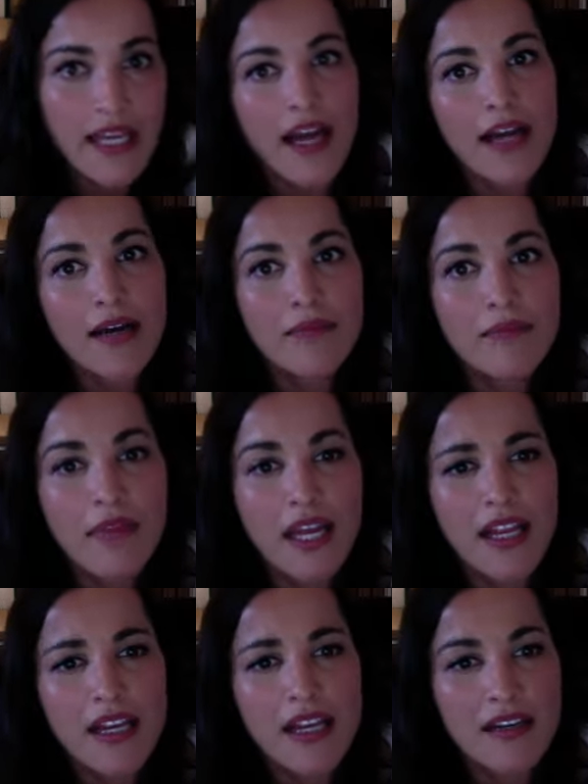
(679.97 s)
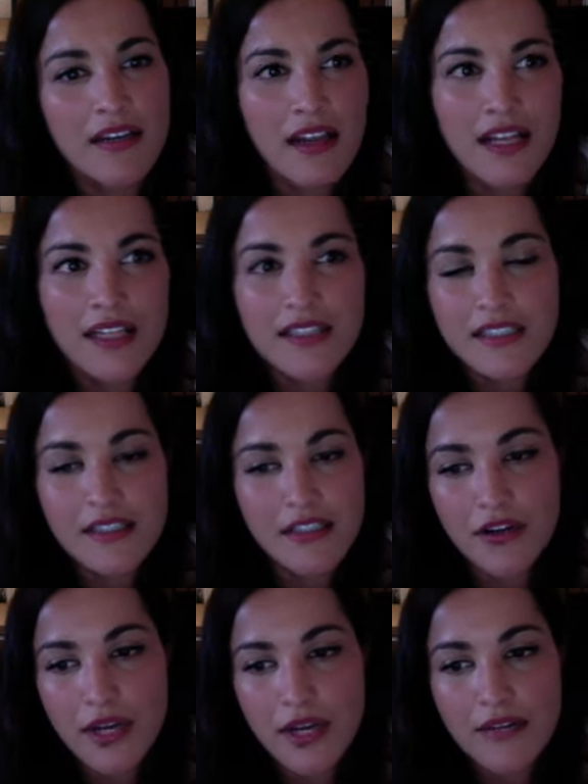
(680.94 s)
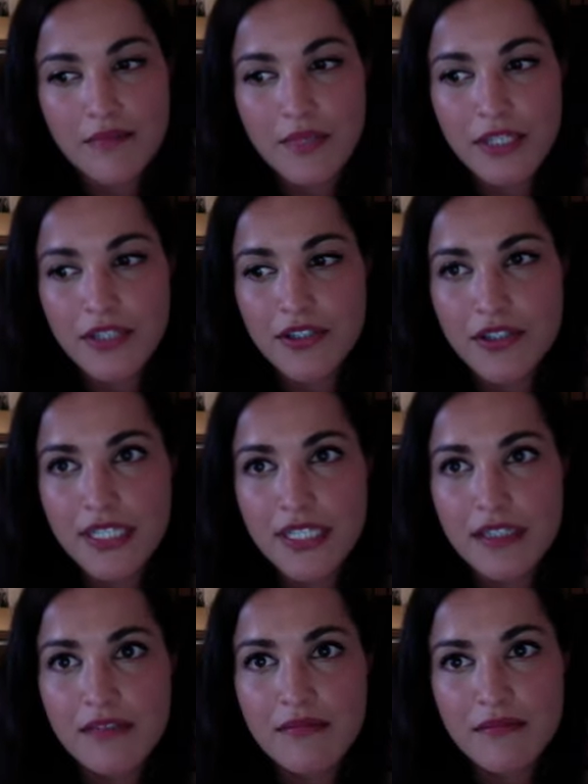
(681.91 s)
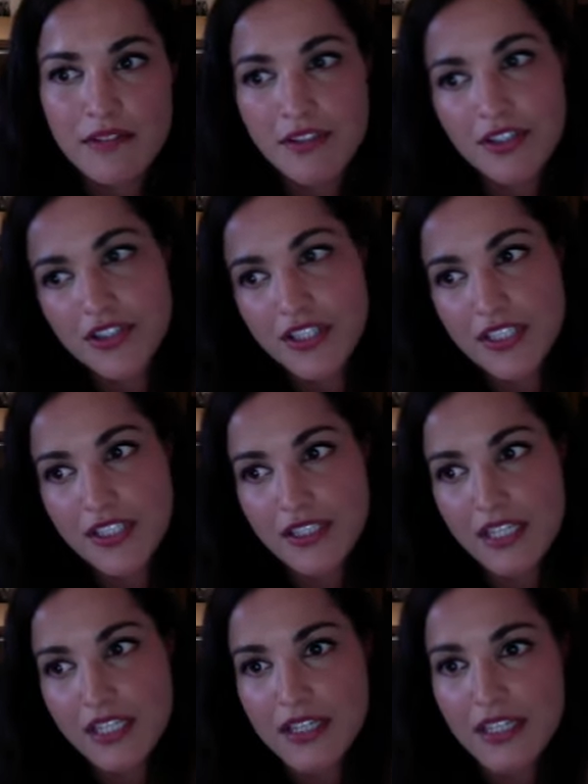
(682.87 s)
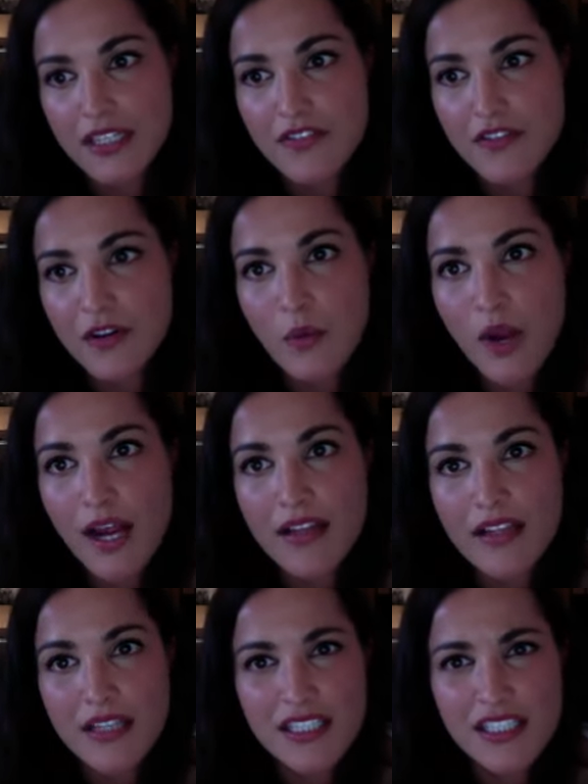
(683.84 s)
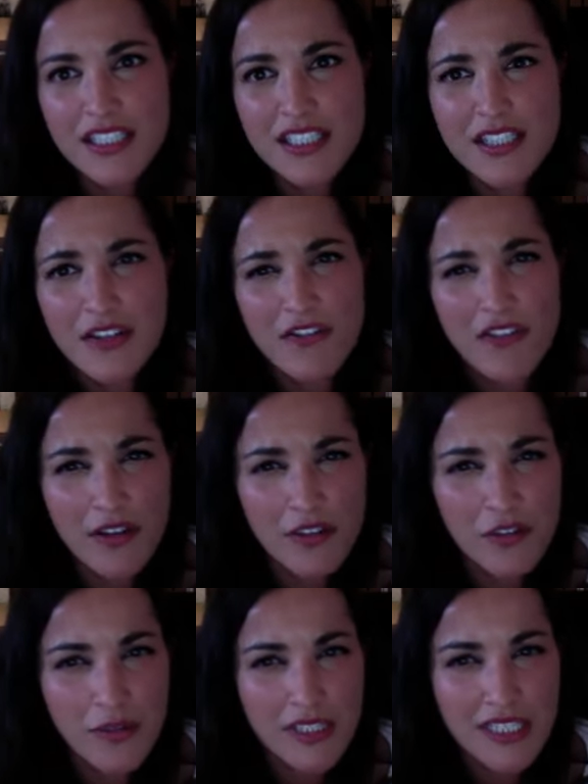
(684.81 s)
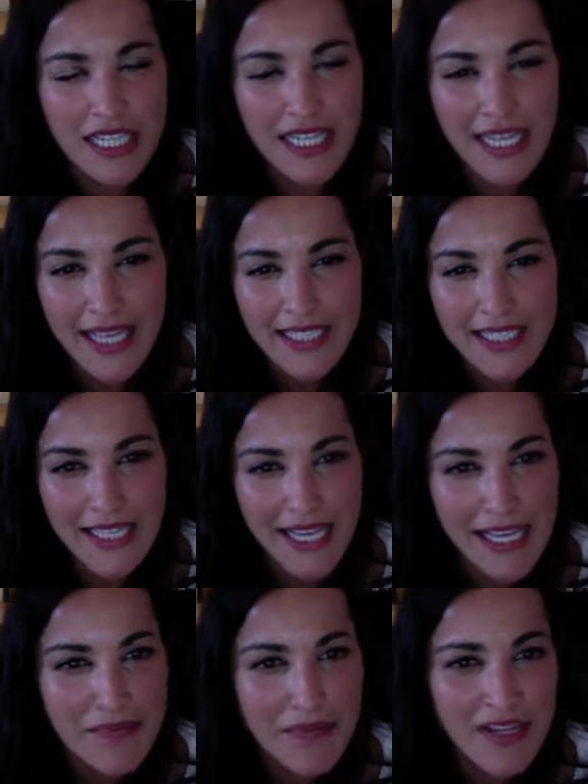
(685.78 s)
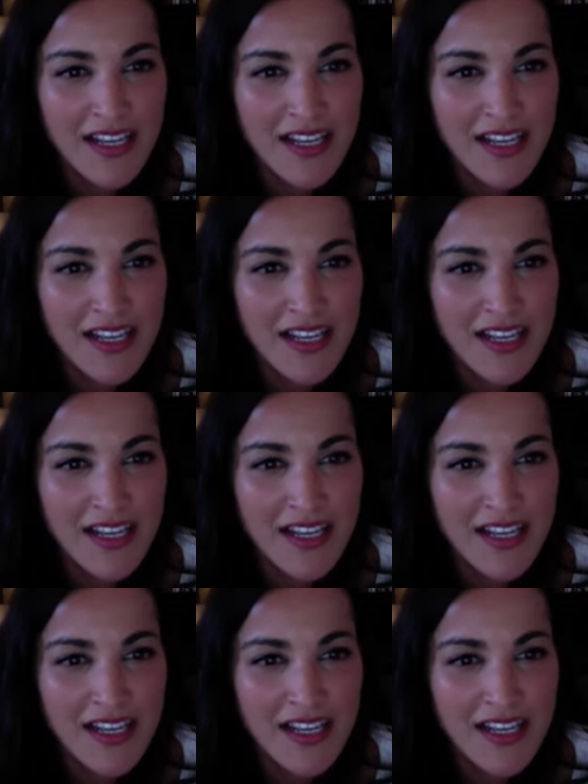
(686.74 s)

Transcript: And it's, you know, I'd been doing the nutrition side of things for a while, and it just still felt so much like a guessing game.